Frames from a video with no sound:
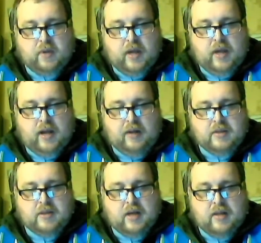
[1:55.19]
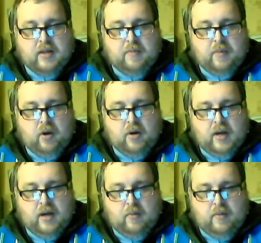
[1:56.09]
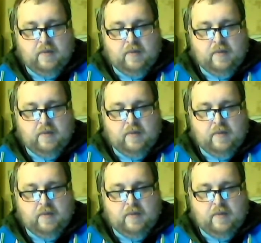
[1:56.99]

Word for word: playing outside the barn to help.